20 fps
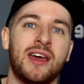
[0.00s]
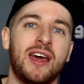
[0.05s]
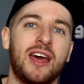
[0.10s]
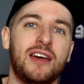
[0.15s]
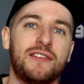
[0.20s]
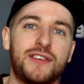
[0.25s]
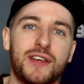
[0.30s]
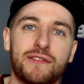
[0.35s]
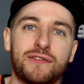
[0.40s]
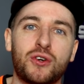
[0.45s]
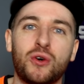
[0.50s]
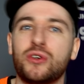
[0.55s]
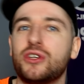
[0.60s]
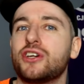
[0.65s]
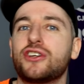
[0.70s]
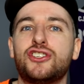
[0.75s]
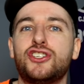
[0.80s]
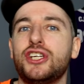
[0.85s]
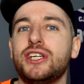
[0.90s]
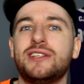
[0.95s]
If you've got
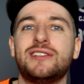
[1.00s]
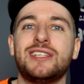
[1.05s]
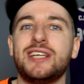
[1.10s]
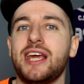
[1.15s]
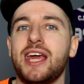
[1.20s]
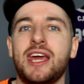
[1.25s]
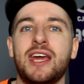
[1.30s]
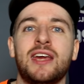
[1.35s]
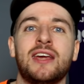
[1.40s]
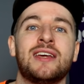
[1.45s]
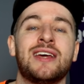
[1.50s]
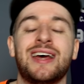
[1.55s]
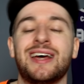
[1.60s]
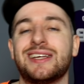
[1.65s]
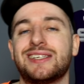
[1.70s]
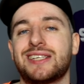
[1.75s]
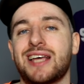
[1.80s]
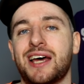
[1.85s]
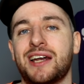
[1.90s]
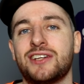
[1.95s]
your GTA
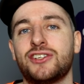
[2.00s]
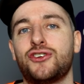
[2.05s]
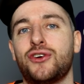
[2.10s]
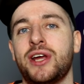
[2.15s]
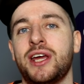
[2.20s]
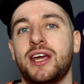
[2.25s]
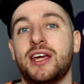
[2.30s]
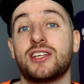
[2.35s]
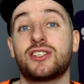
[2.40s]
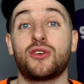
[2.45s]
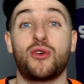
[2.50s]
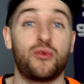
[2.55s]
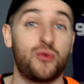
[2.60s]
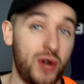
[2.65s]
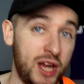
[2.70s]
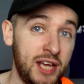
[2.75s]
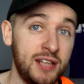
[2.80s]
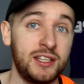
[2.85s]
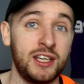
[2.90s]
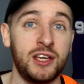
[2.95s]
San Andreas
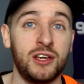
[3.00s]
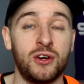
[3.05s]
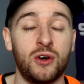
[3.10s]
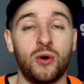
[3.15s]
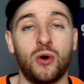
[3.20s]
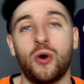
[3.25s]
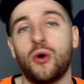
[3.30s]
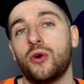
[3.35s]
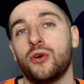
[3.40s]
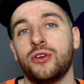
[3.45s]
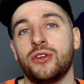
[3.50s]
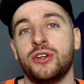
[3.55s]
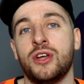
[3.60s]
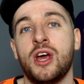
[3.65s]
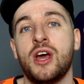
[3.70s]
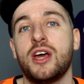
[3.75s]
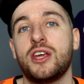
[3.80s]
radio on,